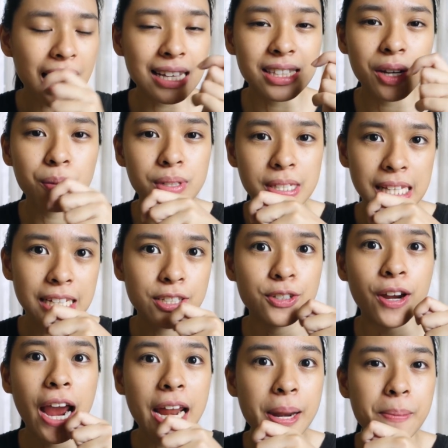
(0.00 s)
As I was like
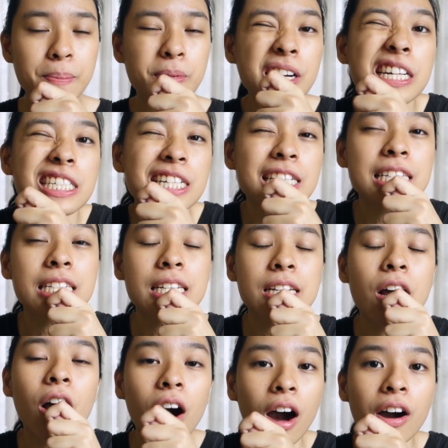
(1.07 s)
trying to brush it
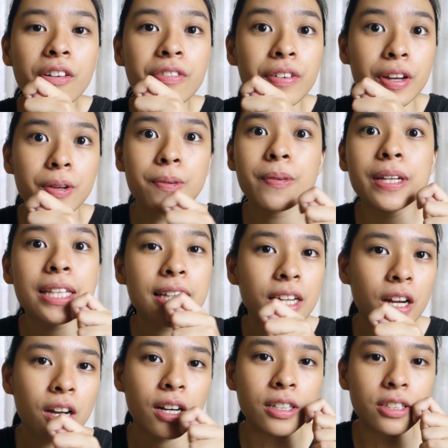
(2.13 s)
off, it really
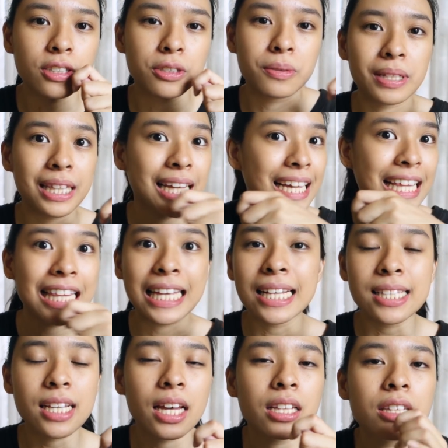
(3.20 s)
hurt to it like
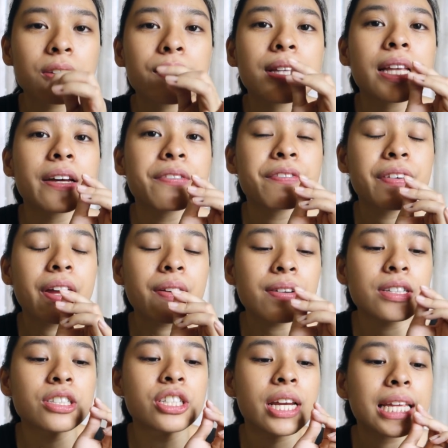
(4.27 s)
this. I had to do it like
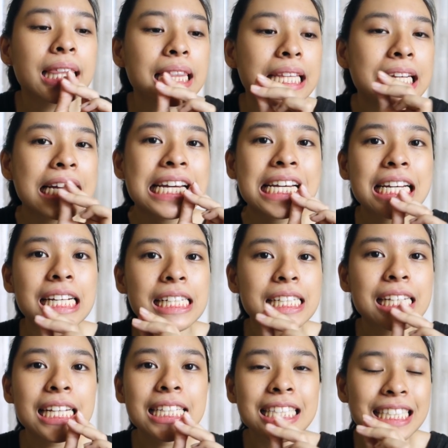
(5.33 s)
very gently.
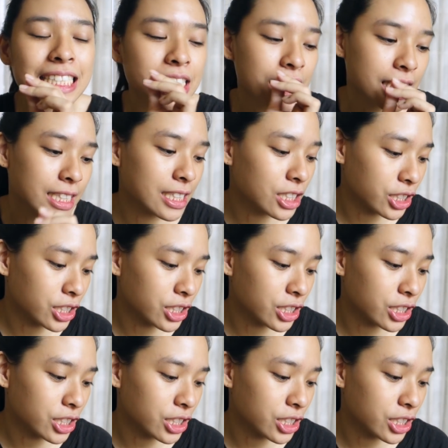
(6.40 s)
Gentle, gentle,